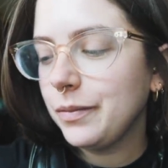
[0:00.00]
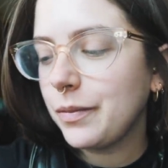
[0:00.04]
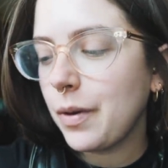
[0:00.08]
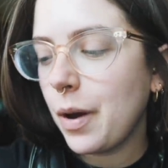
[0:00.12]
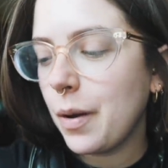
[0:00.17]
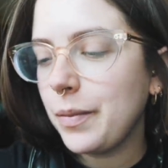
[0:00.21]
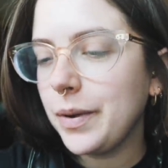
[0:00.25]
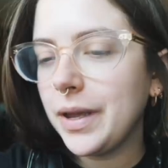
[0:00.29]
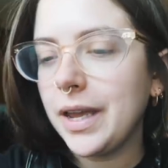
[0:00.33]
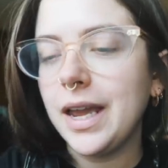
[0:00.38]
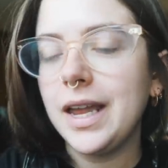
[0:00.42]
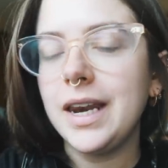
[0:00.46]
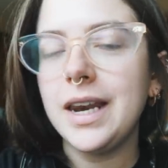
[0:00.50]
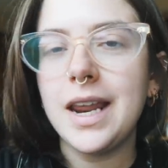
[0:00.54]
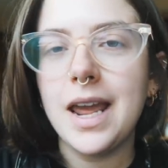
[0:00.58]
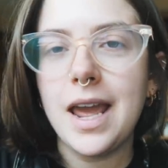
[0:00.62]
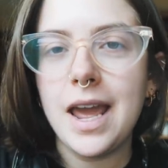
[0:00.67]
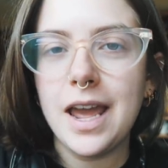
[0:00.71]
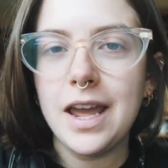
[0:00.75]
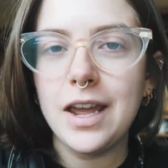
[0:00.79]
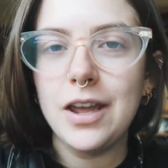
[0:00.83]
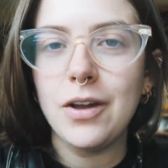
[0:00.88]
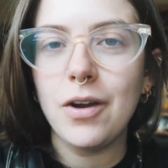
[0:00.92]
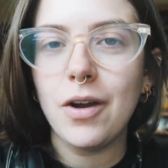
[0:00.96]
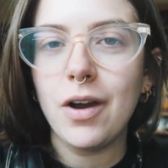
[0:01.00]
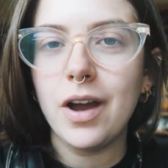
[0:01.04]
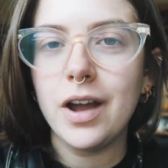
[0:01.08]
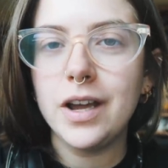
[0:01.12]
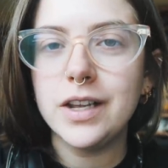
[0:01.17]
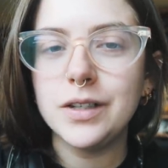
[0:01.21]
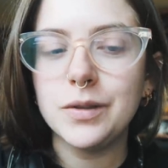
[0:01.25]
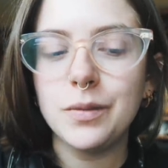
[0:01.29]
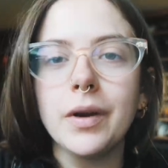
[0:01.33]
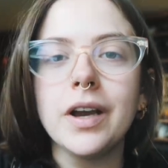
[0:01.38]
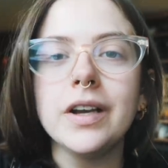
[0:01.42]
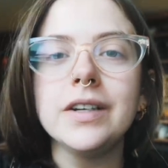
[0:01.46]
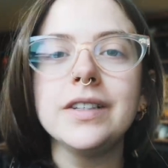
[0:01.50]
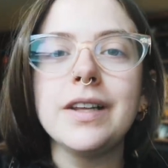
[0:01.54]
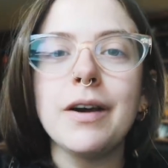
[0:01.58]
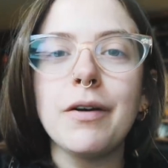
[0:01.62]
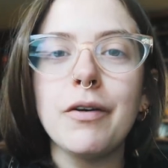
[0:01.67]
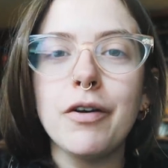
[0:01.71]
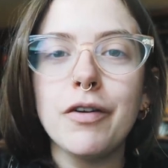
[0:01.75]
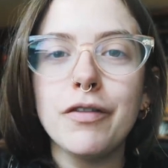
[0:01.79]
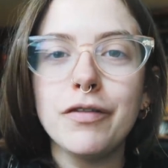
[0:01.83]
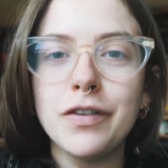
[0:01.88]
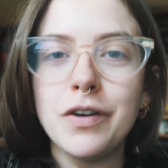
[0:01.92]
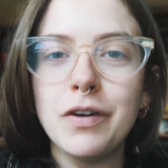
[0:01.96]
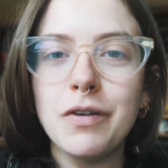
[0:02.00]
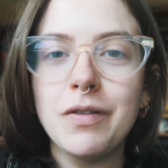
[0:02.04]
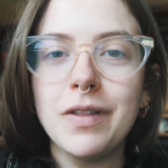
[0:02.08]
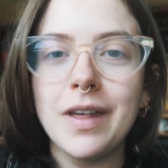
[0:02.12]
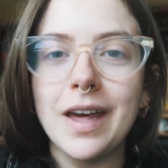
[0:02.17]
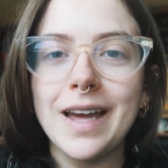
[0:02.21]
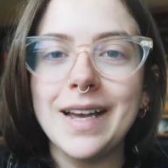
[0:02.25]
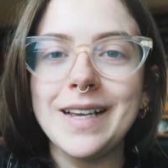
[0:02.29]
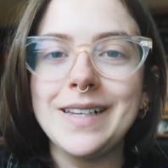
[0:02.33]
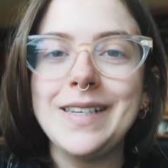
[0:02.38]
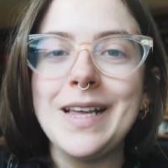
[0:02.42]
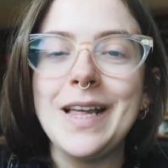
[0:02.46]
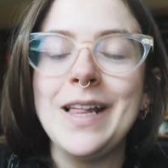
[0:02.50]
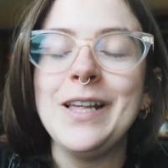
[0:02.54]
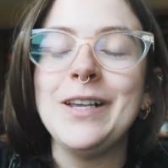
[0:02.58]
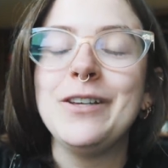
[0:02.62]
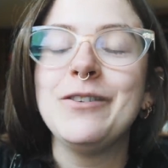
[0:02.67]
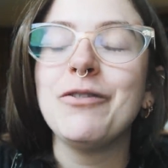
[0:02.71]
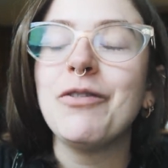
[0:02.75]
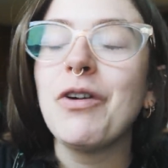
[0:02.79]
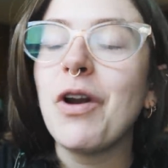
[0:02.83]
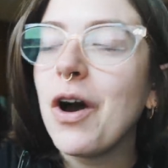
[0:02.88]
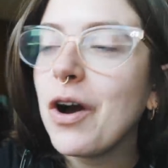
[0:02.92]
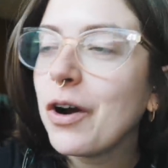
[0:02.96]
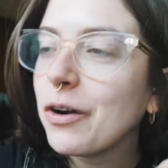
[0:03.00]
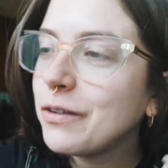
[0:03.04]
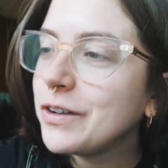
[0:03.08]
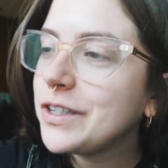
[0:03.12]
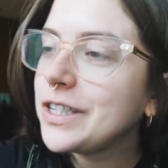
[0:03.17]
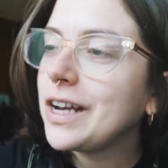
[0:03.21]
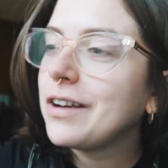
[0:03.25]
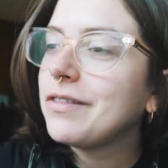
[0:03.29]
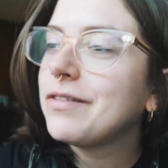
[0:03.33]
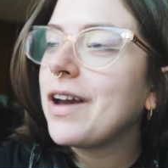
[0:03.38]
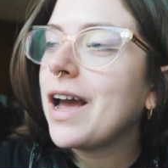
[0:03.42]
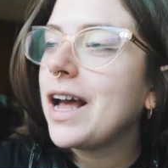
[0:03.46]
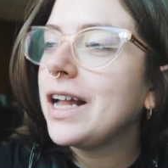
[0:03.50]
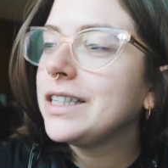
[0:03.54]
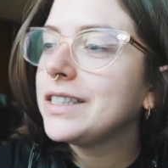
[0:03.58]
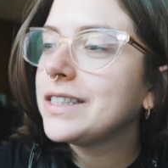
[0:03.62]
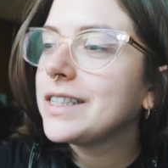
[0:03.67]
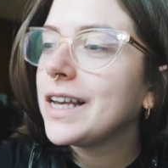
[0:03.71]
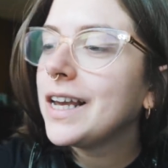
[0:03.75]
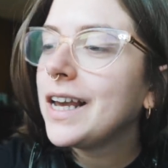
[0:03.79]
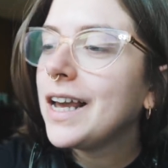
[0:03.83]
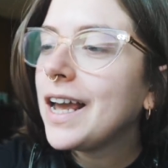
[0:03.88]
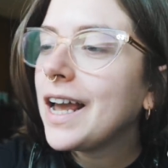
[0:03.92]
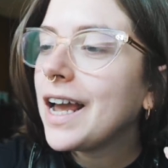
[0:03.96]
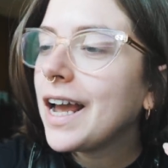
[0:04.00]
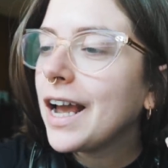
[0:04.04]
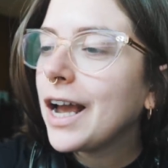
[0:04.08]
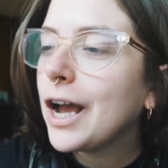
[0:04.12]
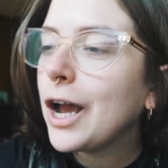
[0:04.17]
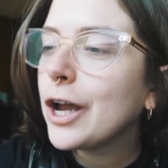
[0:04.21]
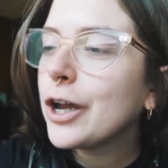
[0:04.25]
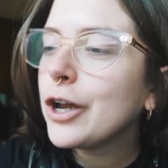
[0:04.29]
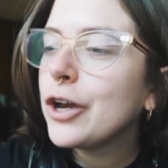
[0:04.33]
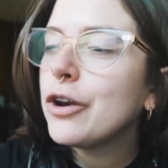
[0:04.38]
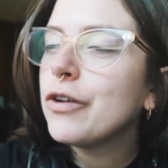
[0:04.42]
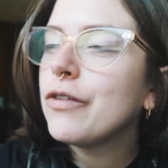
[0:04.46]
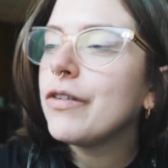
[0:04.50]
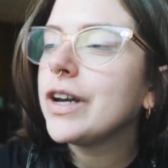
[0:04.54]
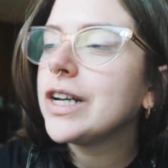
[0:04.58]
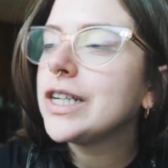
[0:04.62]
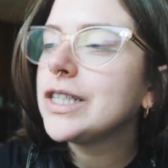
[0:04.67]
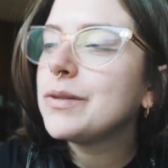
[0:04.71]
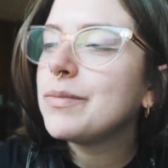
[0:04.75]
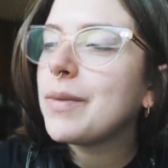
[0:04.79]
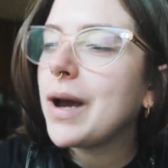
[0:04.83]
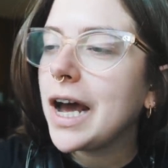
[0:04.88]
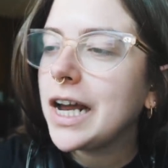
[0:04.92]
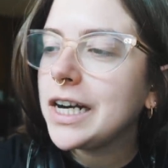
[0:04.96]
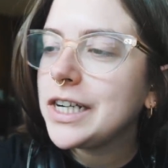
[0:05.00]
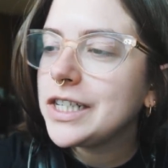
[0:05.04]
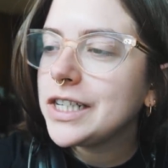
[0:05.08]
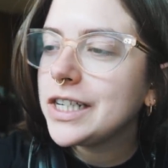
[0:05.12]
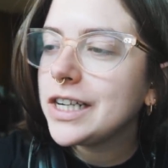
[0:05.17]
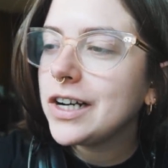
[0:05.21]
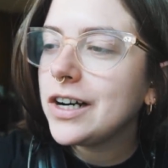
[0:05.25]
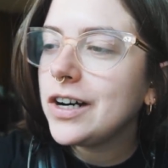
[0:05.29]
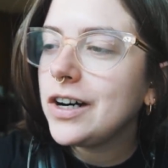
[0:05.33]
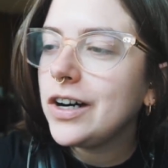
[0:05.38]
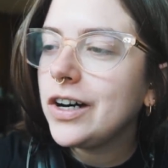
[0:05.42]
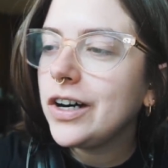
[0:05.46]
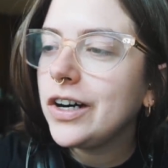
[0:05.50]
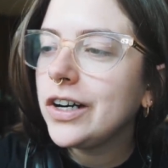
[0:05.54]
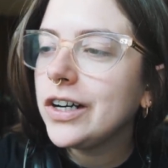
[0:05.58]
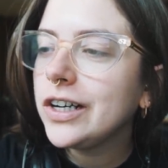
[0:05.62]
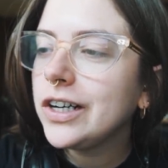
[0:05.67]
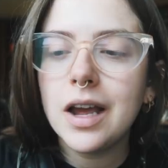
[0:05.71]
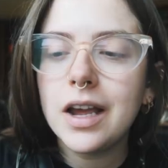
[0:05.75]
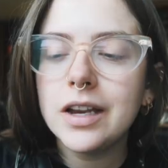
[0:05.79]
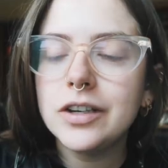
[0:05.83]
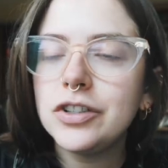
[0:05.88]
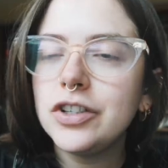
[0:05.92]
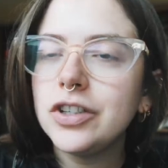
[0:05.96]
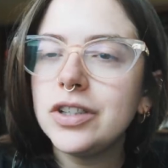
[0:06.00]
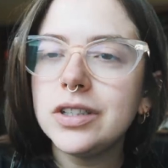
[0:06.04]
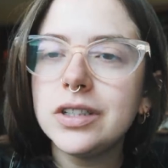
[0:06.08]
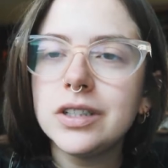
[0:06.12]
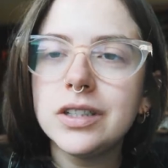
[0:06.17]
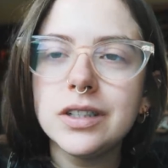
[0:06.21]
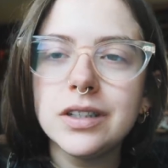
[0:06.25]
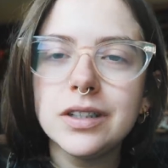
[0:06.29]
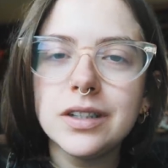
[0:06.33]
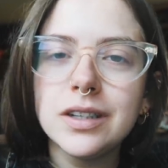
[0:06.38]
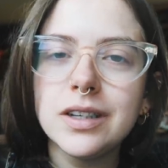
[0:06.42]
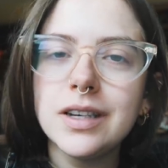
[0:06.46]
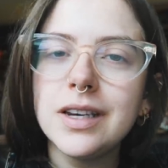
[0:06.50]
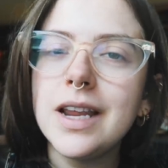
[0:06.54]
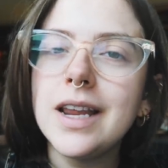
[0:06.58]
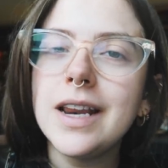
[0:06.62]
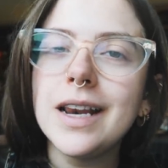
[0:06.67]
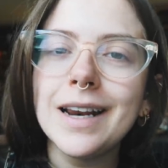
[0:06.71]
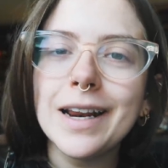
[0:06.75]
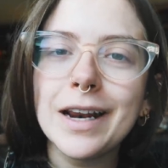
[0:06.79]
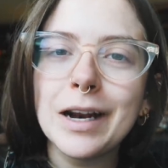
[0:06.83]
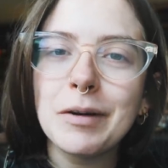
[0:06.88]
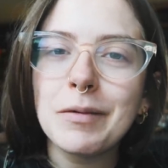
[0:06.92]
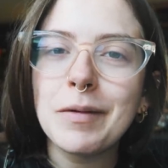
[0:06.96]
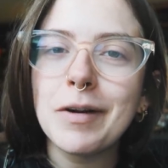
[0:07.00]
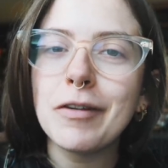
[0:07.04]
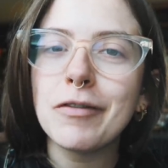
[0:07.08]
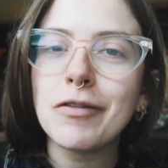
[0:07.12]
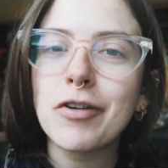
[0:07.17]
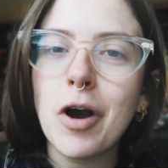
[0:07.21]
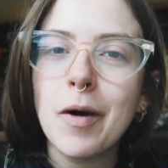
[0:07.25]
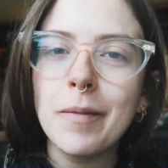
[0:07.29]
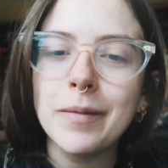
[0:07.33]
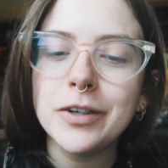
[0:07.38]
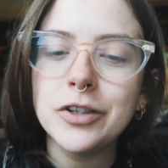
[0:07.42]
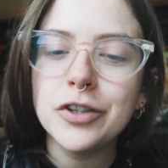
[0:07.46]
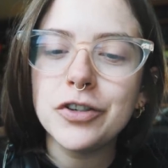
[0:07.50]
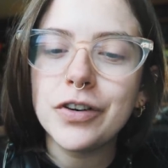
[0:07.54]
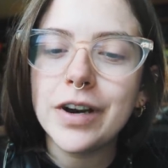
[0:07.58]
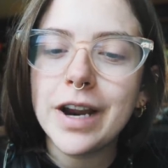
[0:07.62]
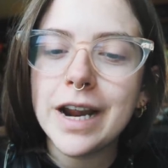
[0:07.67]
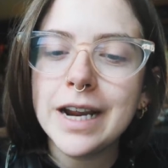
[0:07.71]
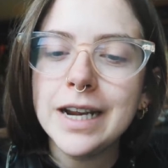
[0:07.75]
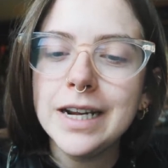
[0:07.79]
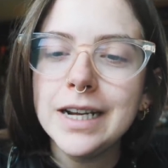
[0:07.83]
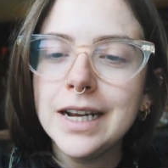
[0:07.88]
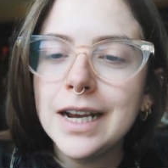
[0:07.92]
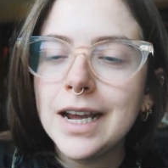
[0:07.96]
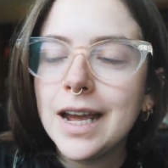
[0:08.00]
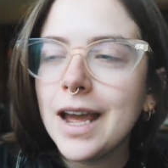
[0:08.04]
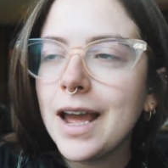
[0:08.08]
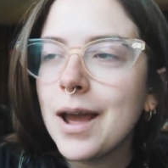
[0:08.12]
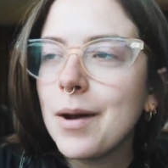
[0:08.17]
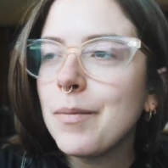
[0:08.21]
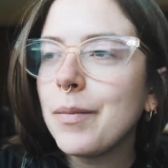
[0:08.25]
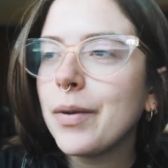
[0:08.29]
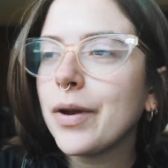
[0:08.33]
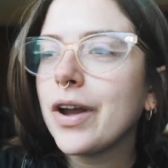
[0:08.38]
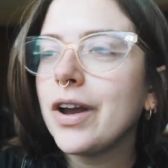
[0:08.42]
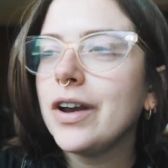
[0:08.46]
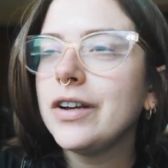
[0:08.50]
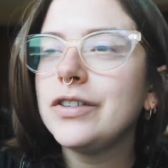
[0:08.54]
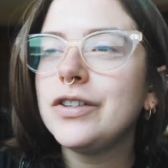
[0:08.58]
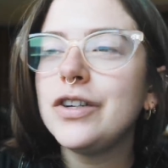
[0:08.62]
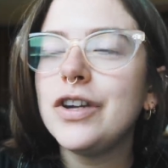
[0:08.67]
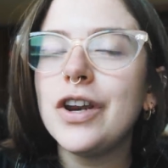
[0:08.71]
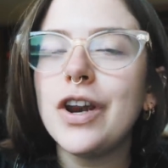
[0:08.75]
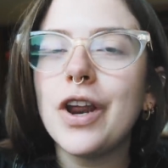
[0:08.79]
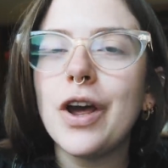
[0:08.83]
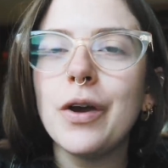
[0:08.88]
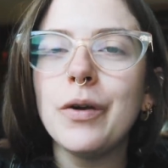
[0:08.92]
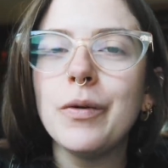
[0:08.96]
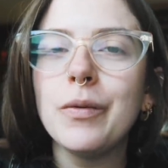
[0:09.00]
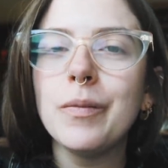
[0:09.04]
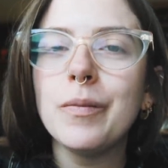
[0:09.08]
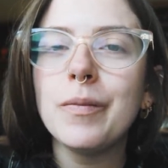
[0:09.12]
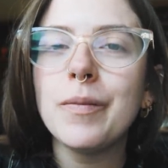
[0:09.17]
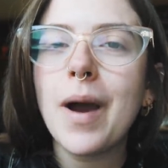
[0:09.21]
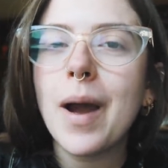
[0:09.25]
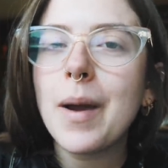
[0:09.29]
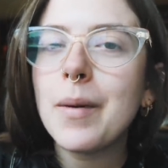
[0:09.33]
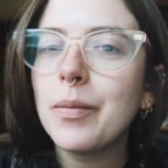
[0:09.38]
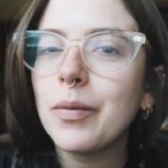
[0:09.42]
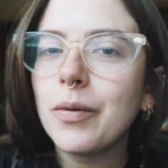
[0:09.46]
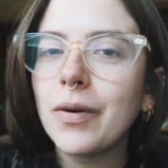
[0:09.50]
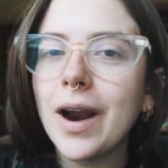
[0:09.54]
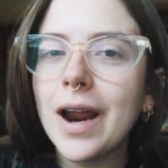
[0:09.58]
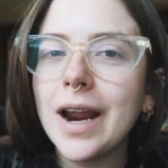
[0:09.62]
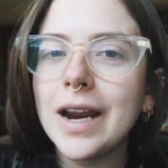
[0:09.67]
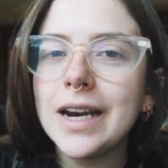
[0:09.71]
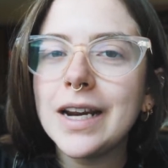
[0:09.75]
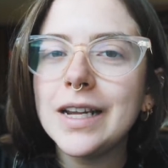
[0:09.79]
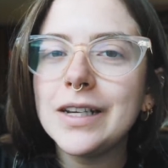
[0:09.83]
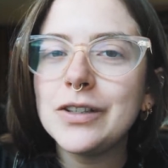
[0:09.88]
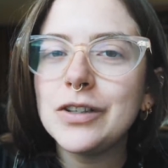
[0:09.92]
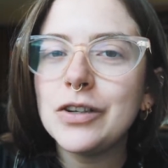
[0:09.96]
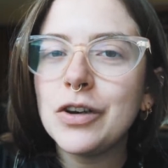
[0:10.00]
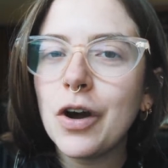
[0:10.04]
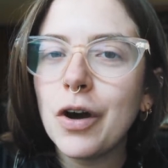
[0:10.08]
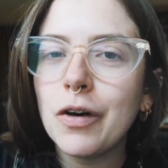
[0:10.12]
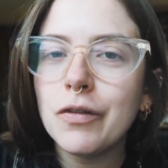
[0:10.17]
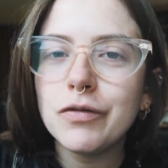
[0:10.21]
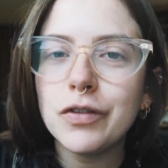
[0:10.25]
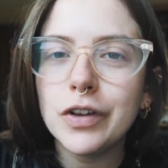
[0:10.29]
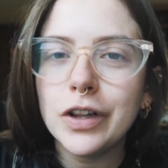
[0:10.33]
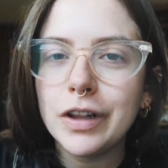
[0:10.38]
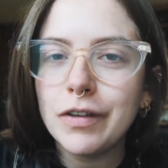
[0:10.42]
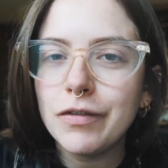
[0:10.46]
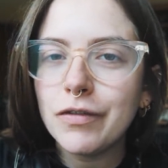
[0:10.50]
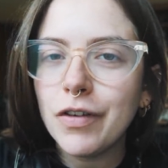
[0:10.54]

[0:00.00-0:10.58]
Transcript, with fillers: popping in here, you guys, because there are a few things in this vlog which I felt I could have expanded on and just need a little bit of commentary because you know my brain is not fully